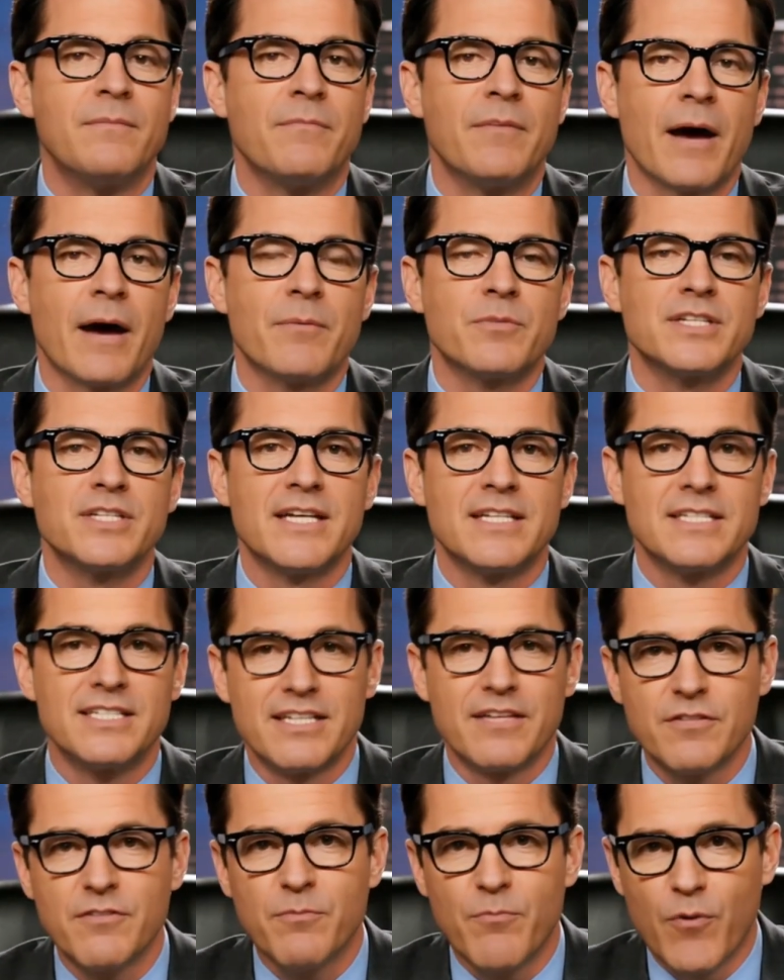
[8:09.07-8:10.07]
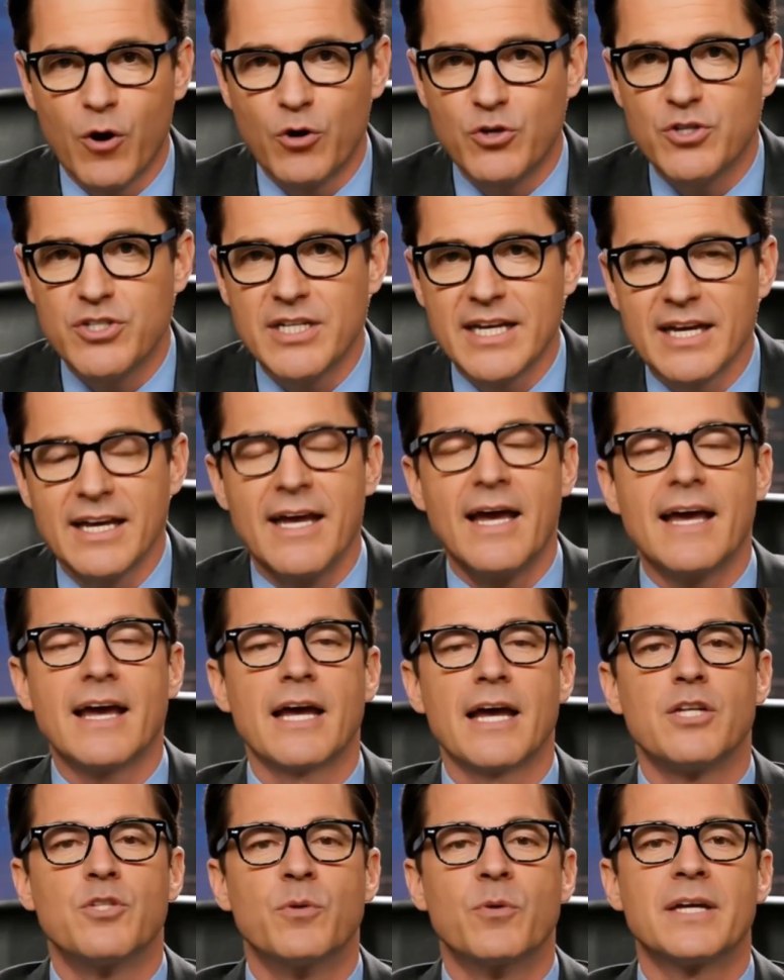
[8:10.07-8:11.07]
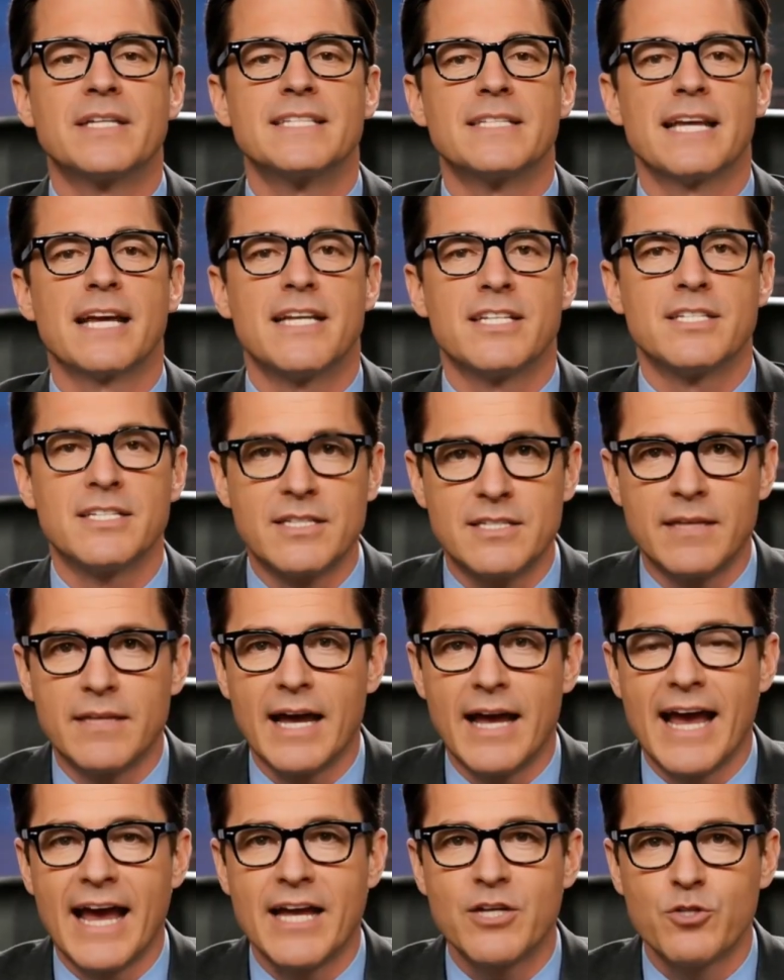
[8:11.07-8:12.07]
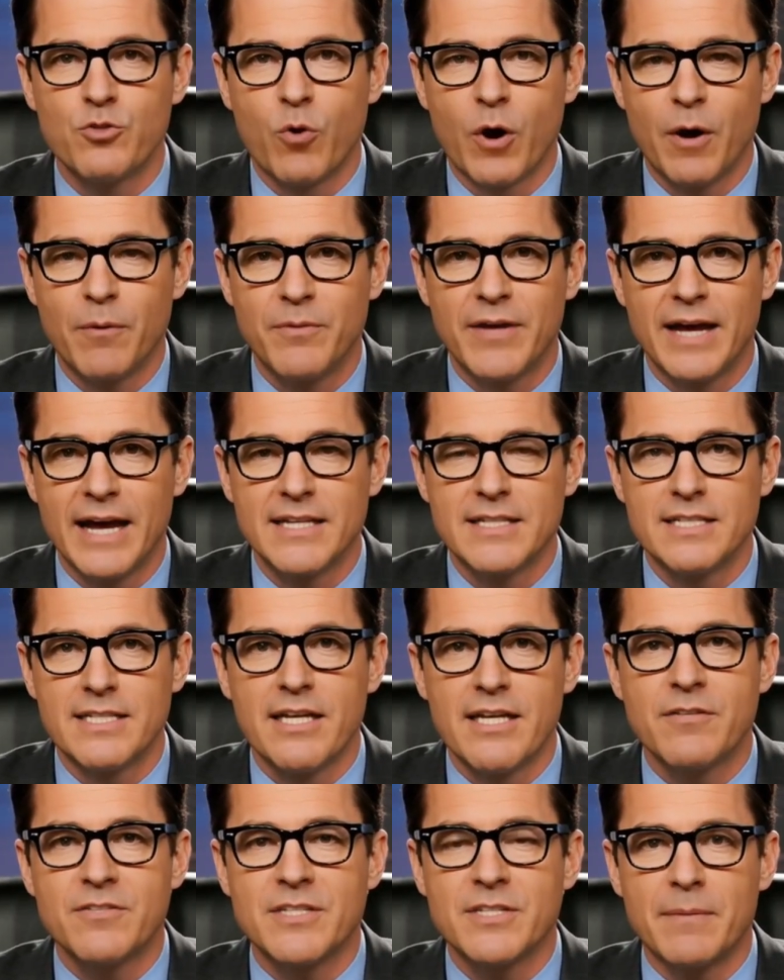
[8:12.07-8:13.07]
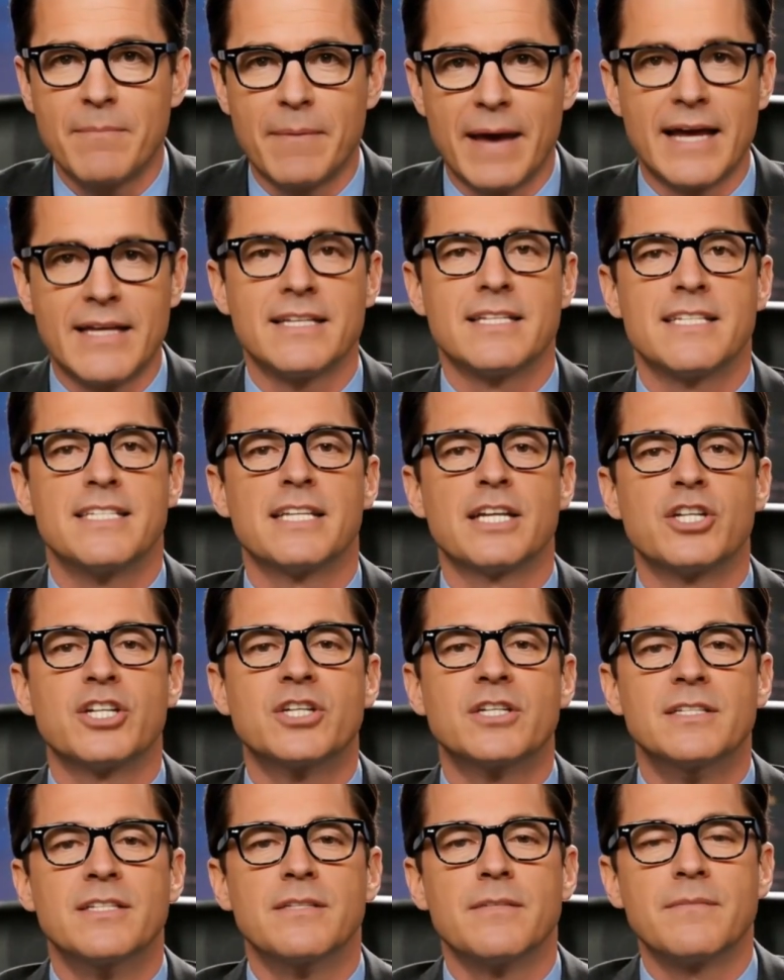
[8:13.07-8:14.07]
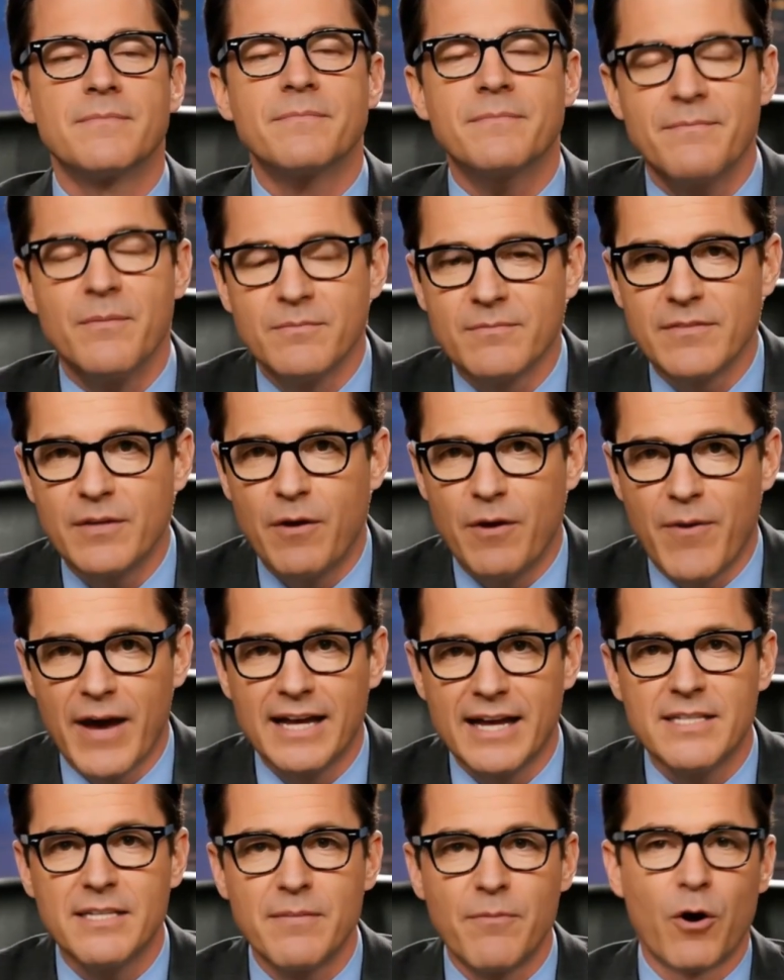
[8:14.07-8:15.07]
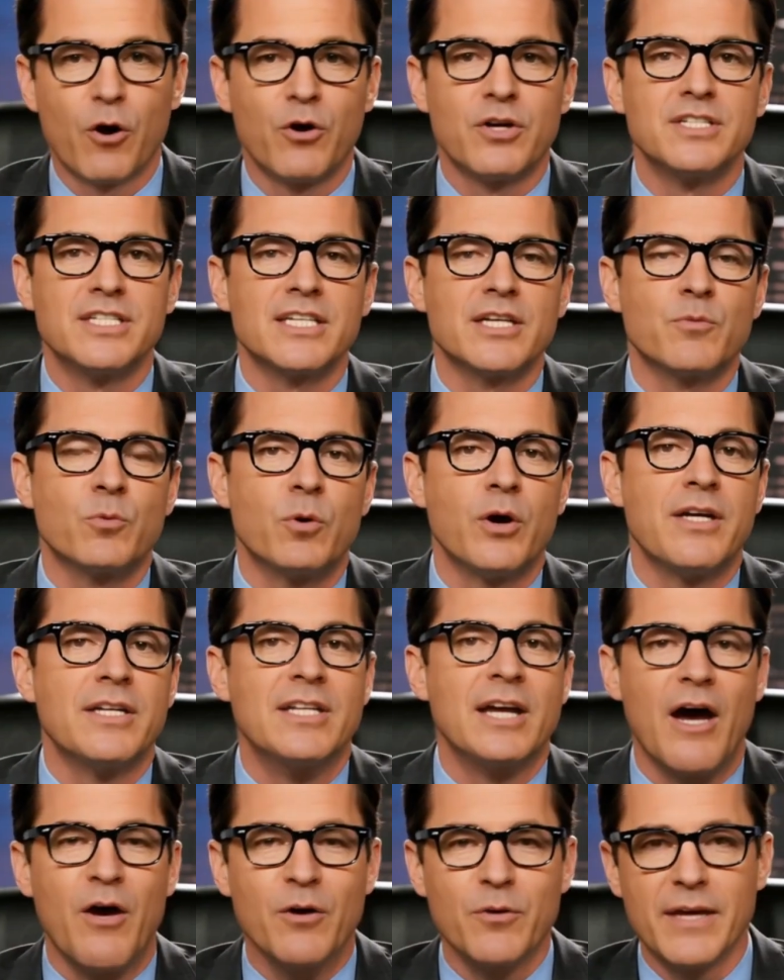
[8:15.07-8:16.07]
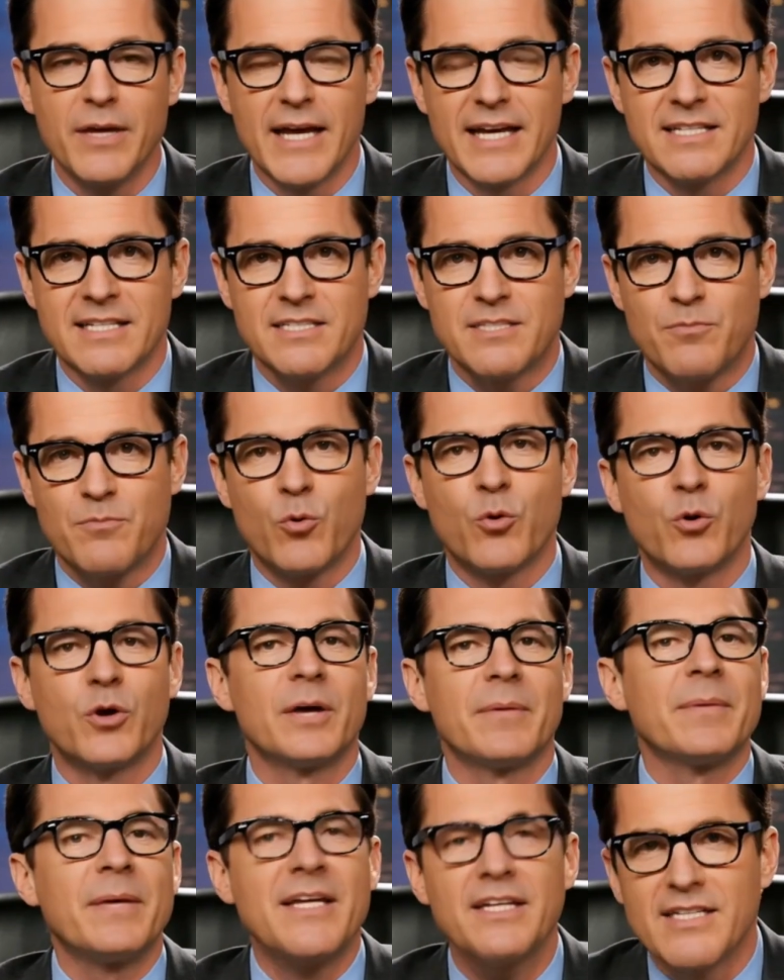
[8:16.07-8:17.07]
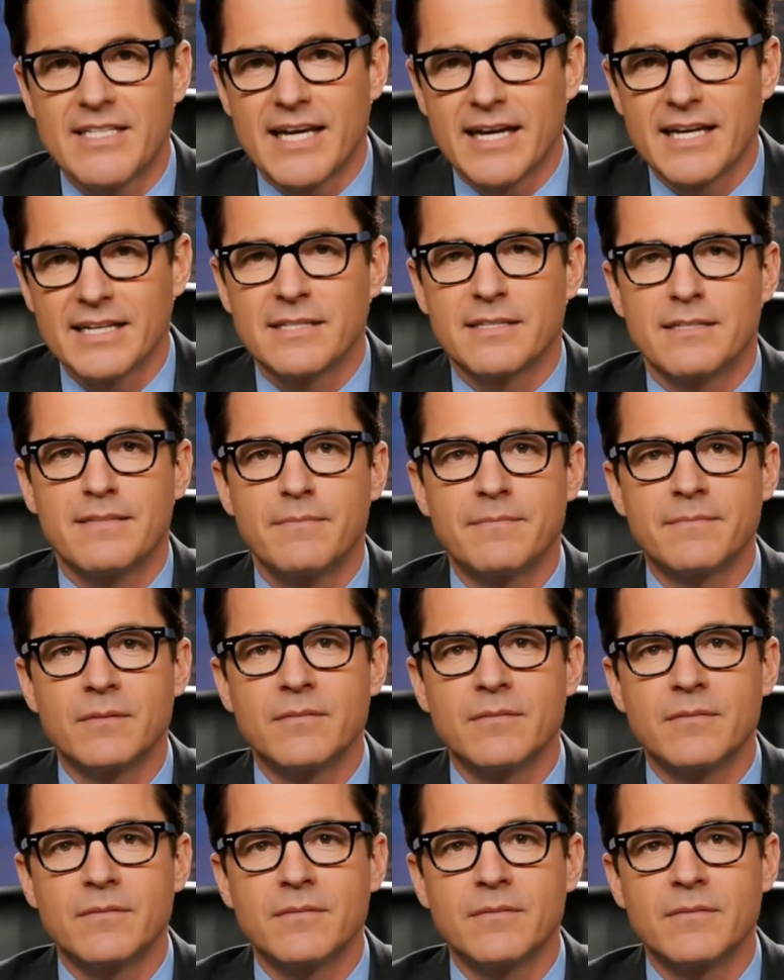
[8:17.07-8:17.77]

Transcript: Representative democracy is when citizens elect representatives to make decisions. Direct democracy works only in small communities.